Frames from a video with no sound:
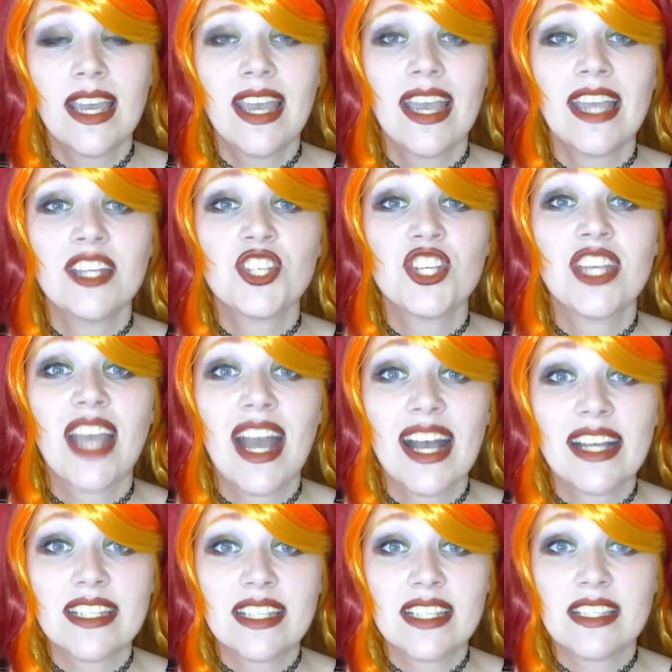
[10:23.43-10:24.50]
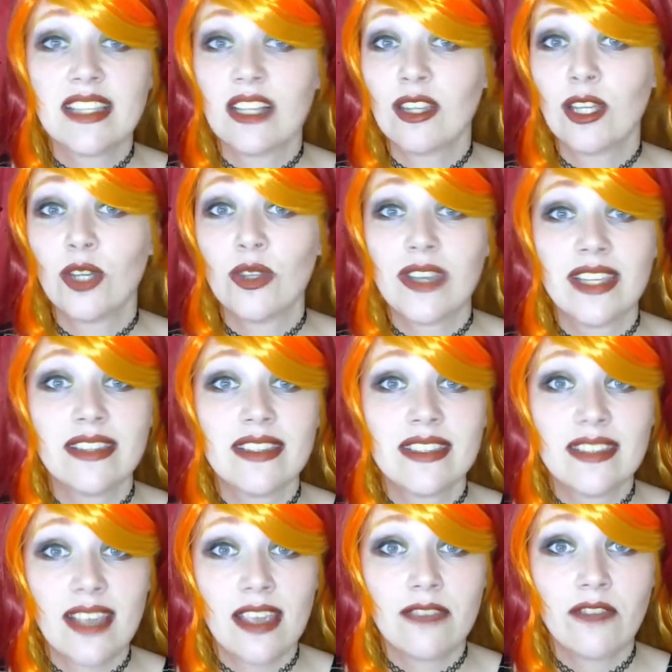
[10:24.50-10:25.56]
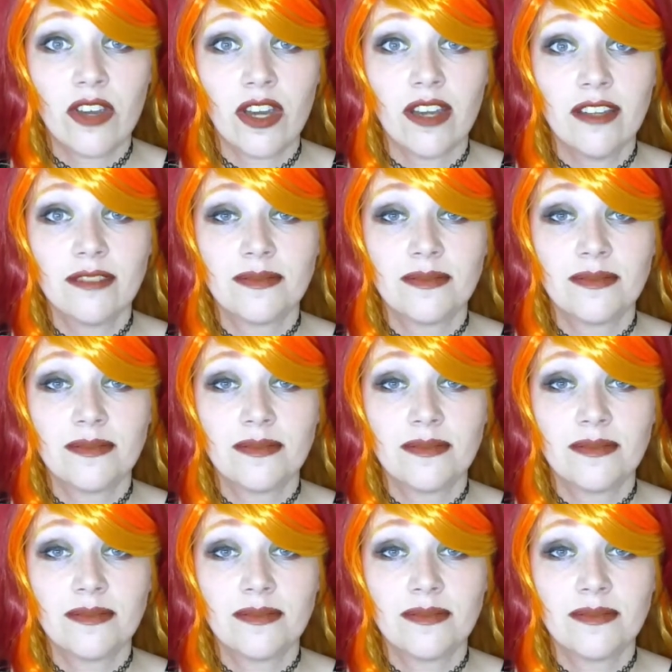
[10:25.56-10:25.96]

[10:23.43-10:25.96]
and she asks that Logan save her.